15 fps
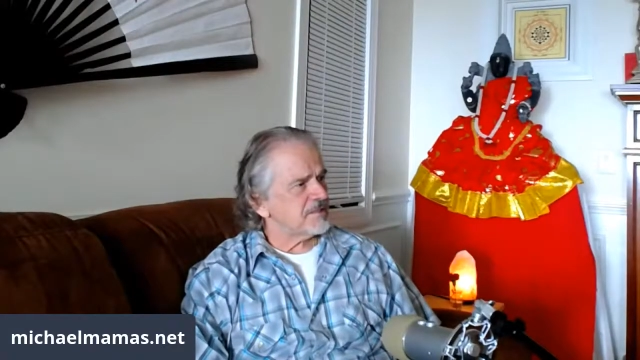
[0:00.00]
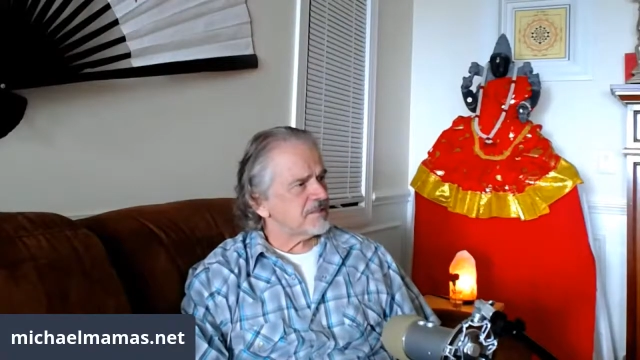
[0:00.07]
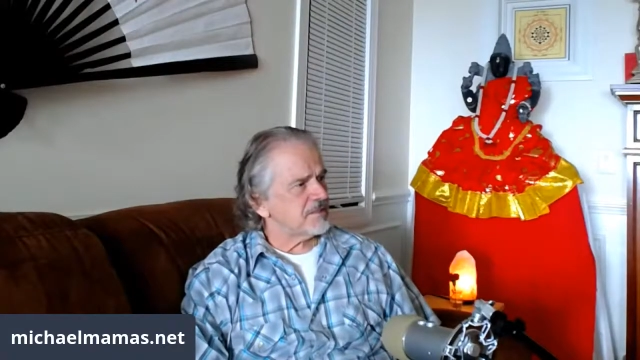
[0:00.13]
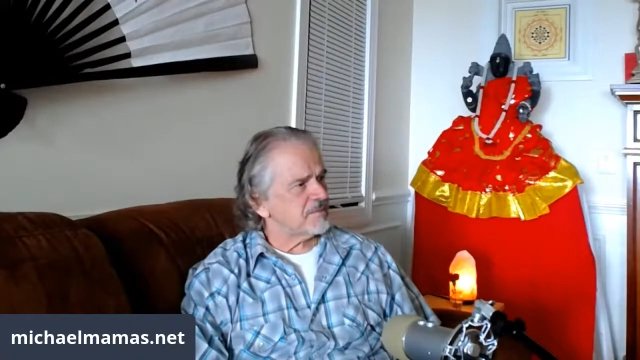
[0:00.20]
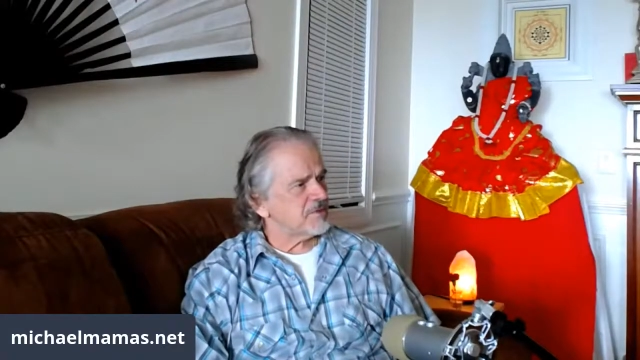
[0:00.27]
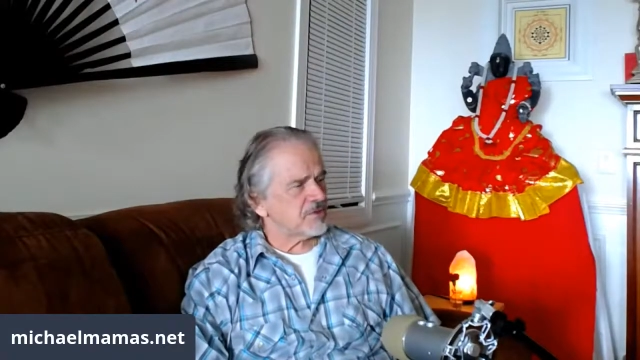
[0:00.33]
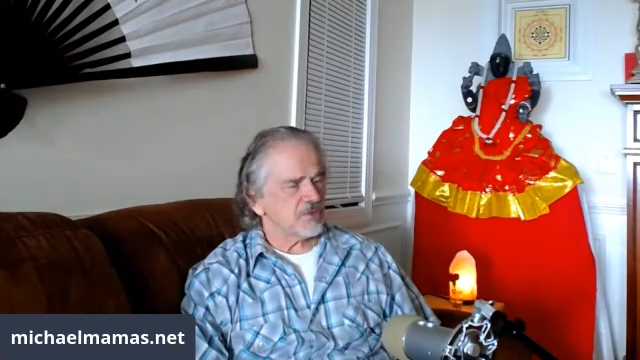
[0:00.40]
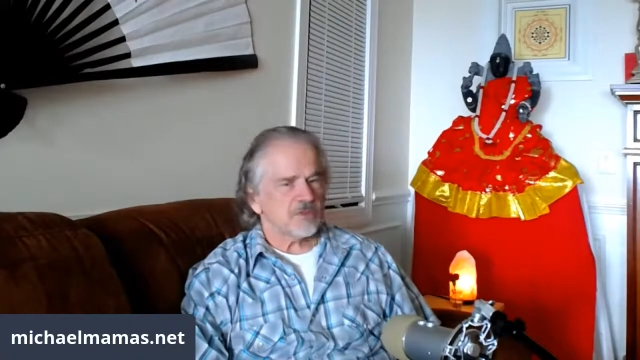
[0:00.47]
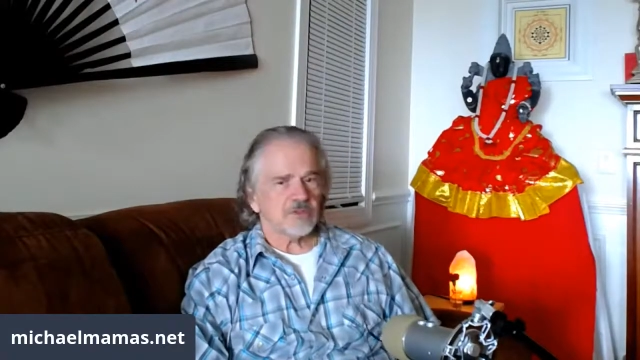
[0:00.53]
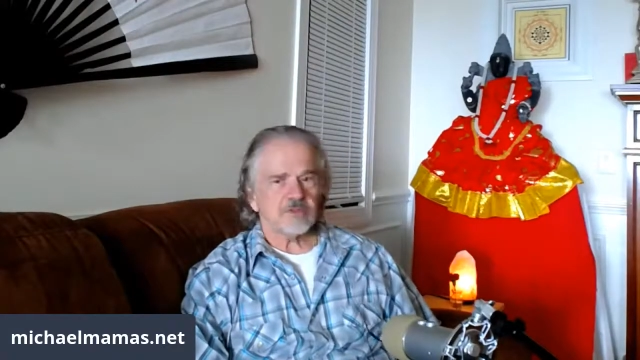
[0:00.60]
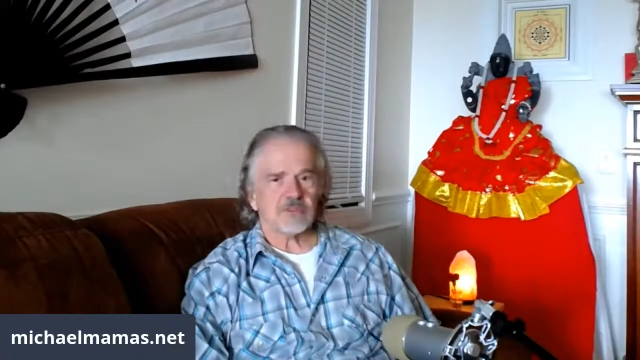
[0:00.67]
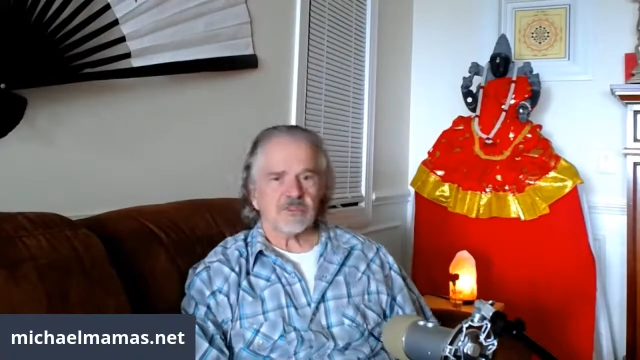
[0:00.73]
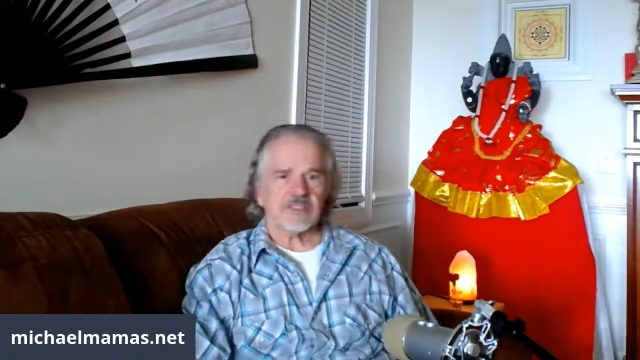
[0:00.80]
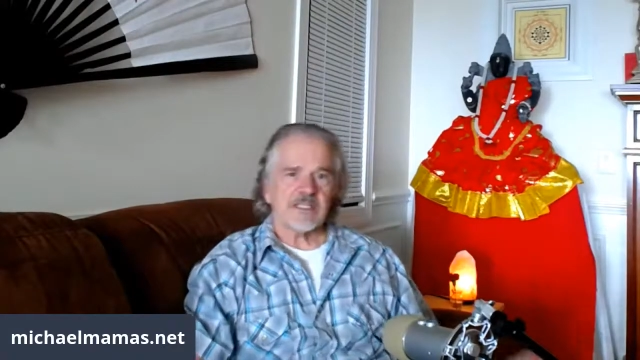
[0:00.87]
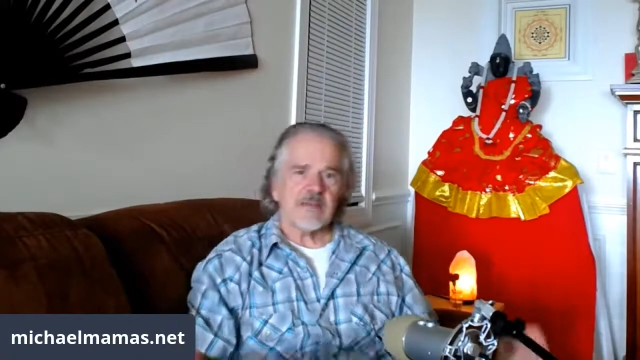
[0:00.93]
some schools
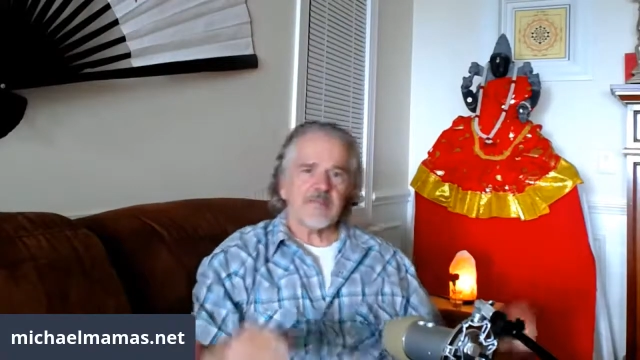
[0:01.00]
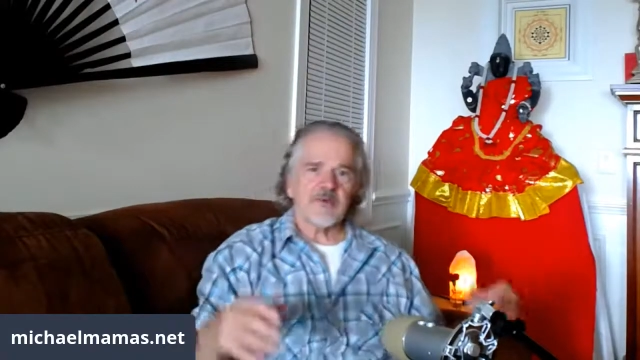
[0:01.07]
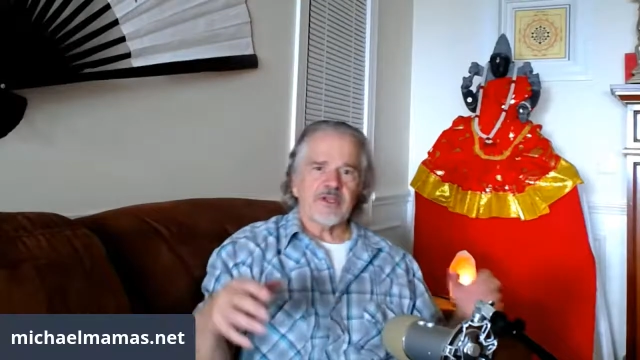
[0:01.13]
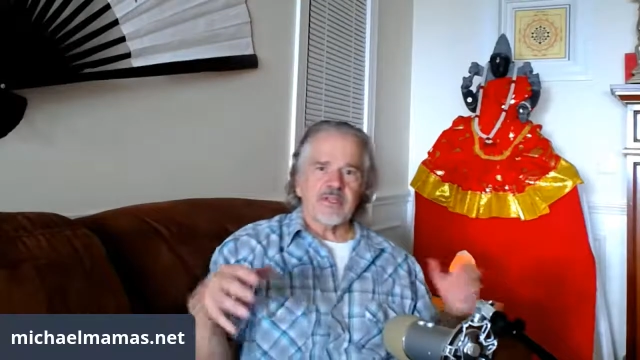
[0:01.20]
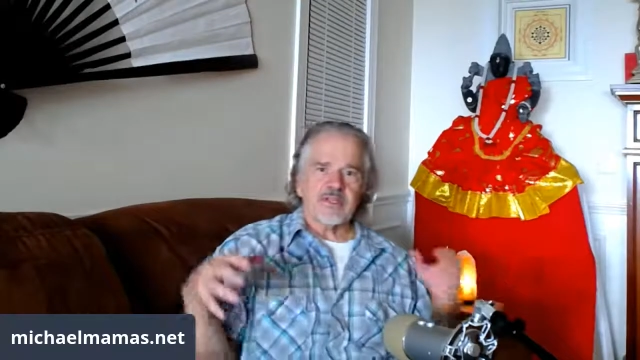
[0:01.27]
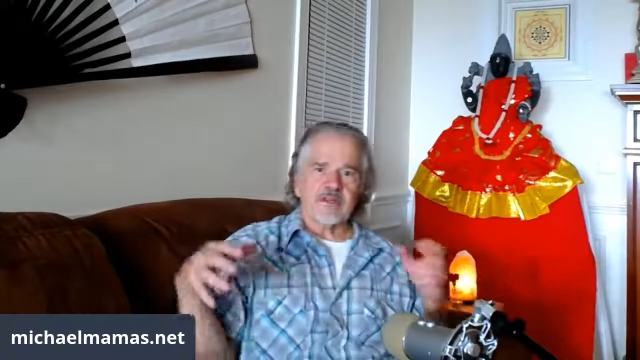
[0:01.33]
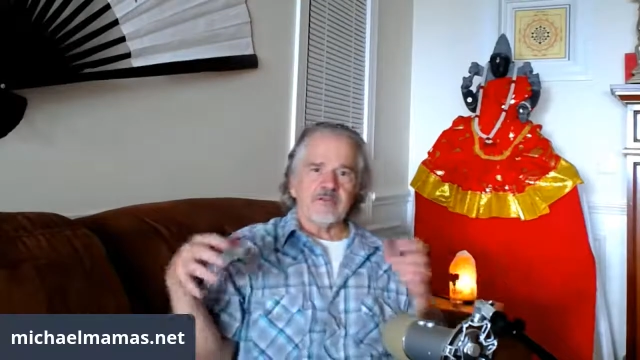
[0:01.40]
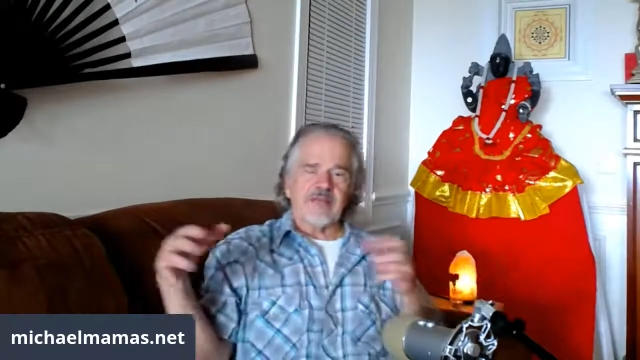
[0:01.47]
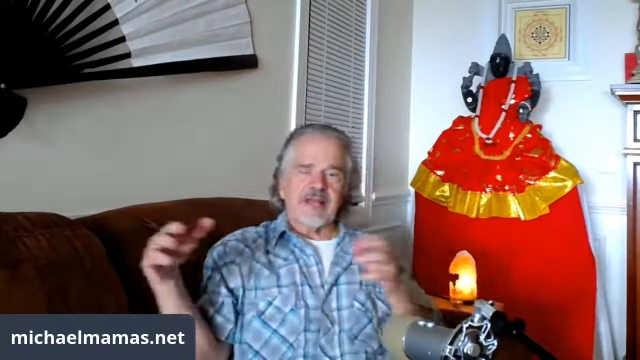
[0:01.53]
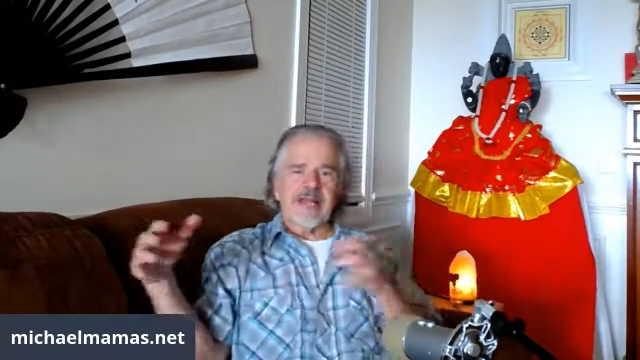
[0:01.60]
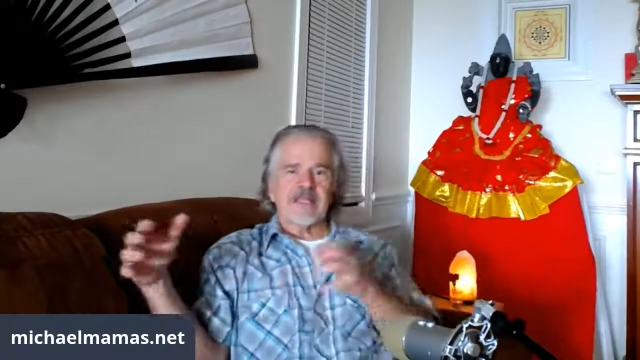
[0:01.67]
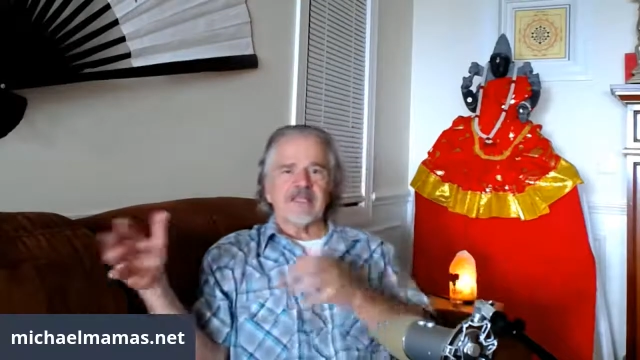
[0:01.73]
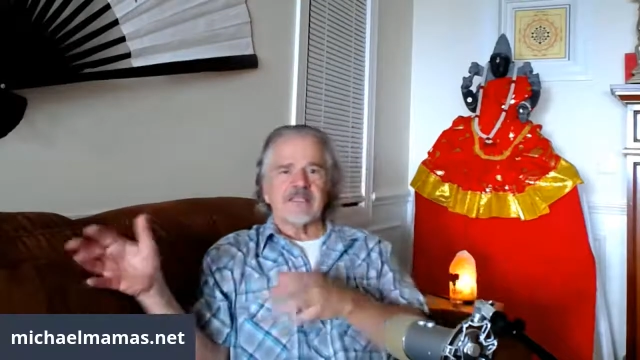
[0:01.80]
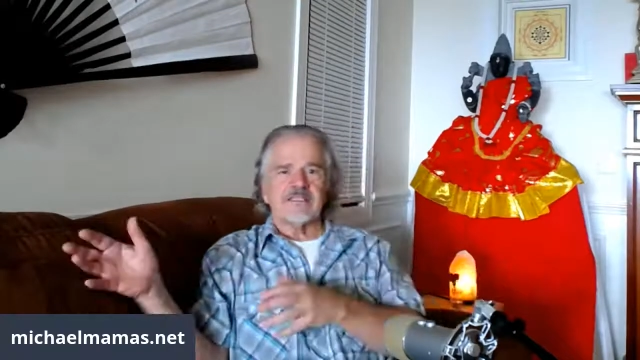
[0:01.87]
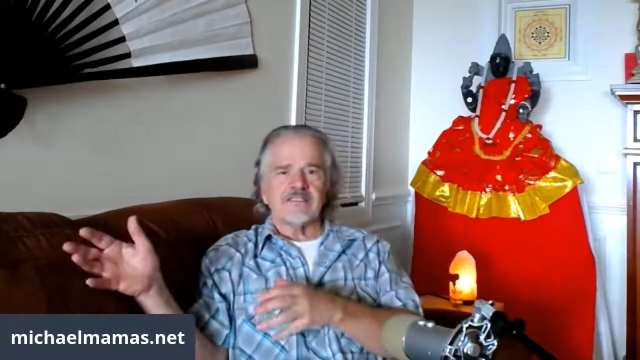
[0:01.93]
are separating the
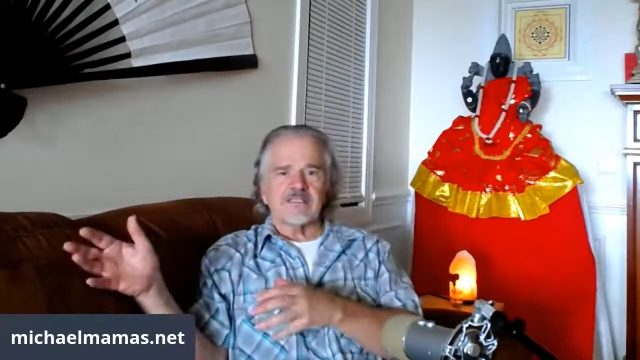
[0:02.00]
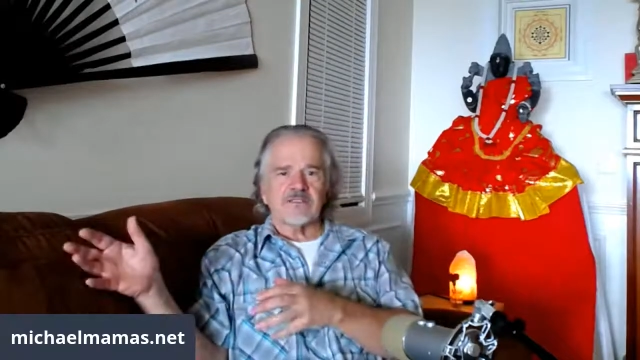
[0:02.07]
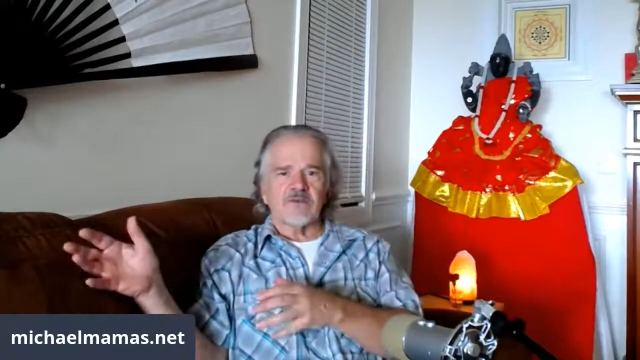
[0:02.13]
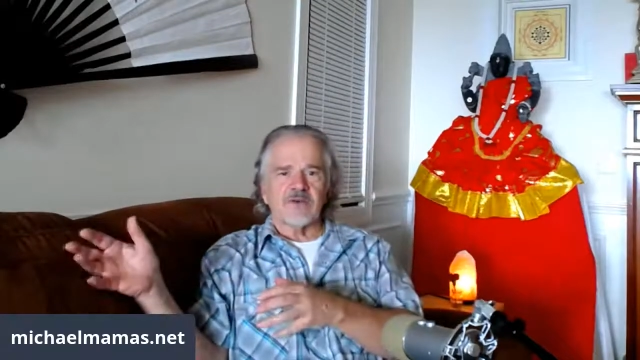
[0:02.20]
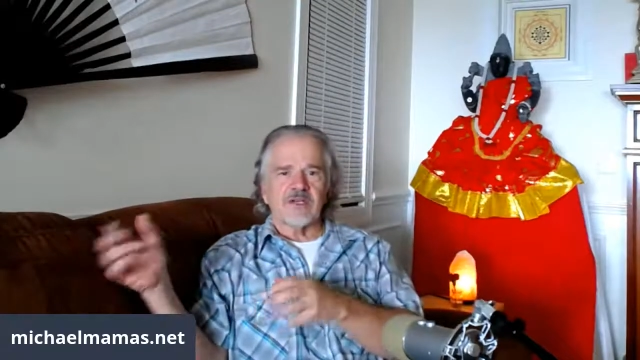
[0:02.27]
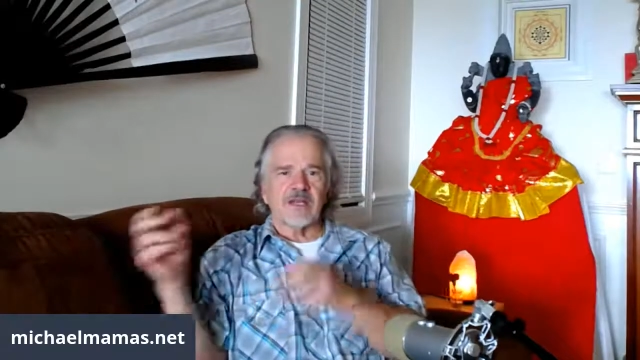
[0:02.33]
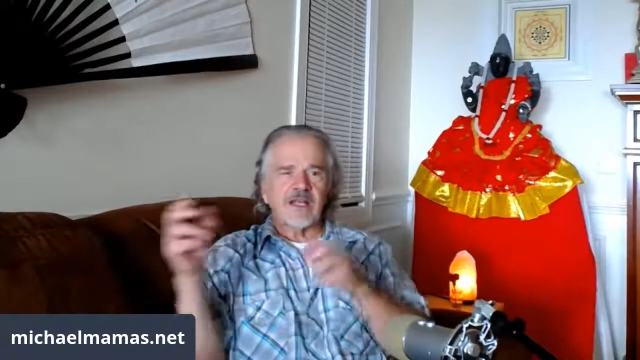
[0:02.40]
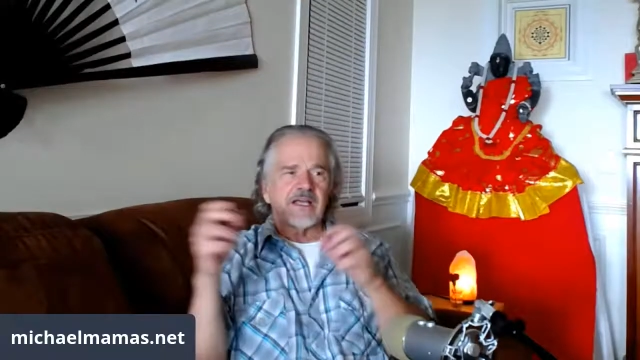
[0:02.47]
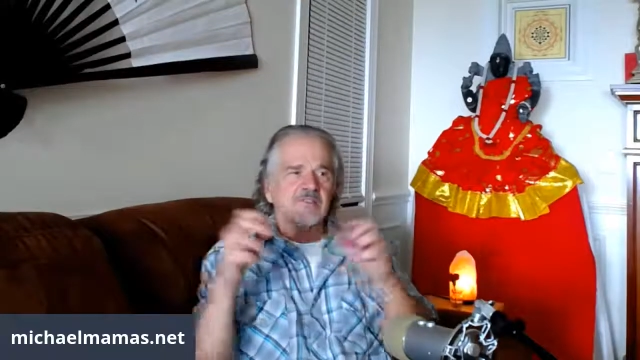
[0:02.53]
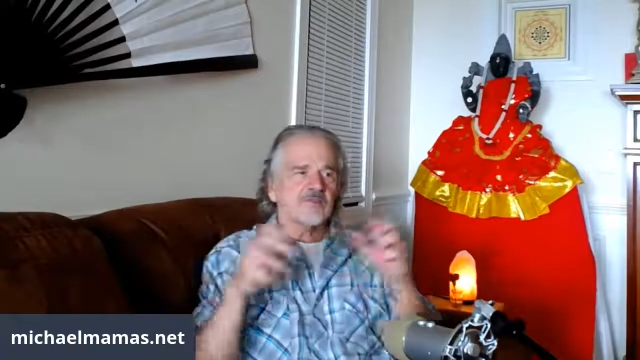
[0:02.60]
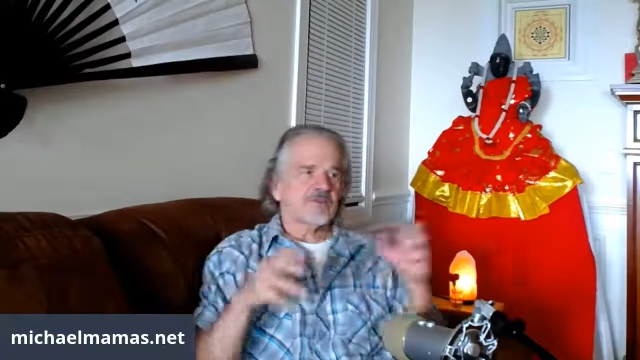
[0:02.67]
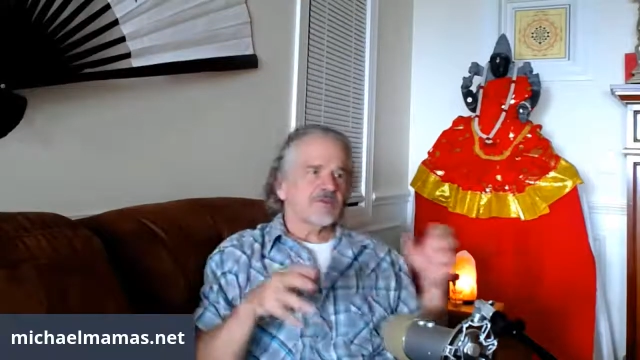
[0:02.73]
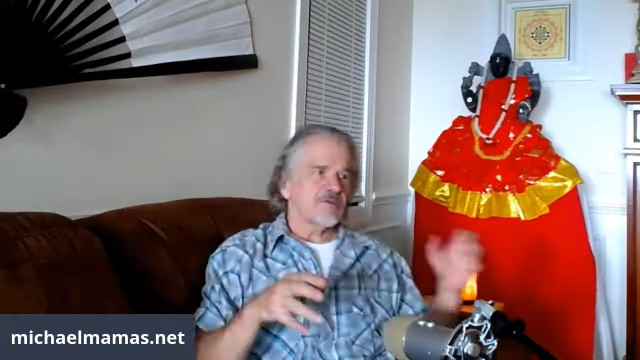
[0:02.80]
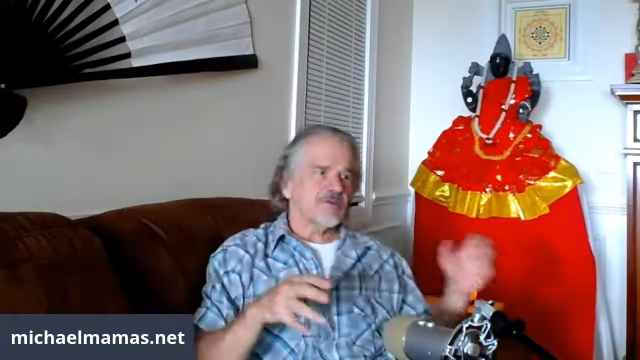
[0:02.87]
black kids into one classroom,